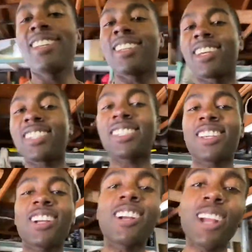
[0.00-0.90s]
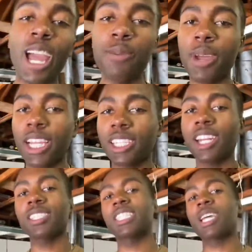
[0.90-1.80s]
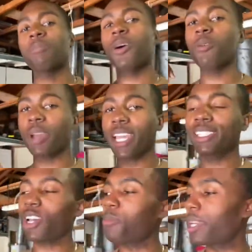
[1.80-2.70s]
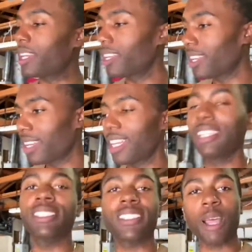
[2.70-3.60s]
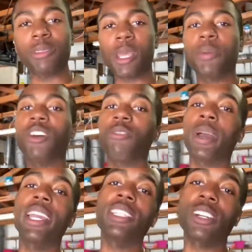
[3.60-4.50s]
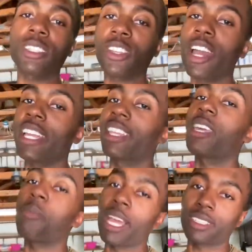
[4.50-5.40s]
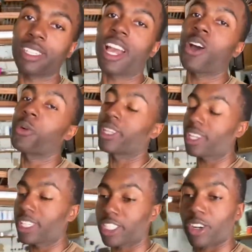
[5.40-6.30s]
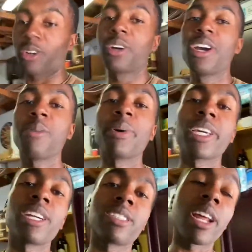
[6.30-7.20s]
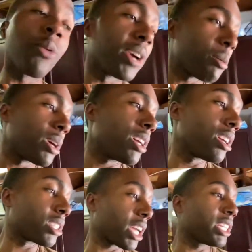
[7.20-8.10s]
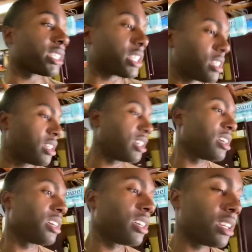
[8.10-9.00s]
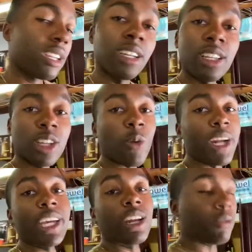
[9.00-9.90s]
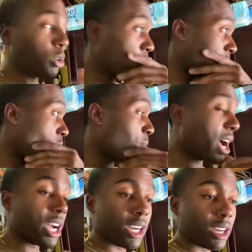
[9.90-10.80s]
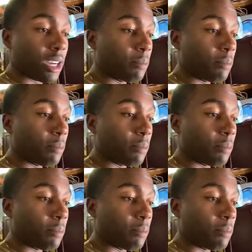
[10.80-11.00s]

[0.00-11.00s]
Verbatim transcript: Yes, sir. Hey, man, shout out to J. Poe, man. He told me stopped skipping over my intro, so I had to get back to y'all with the intro. But yeah, today we're gonna be changing the radiator fluid on my uh,